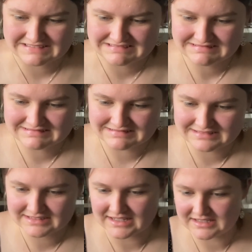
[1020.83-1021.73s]
Oh,
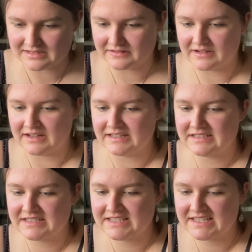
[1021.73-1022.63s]
that is not
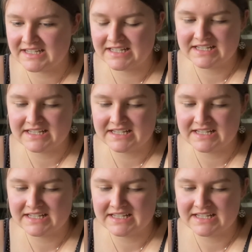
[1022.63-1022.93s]
nice.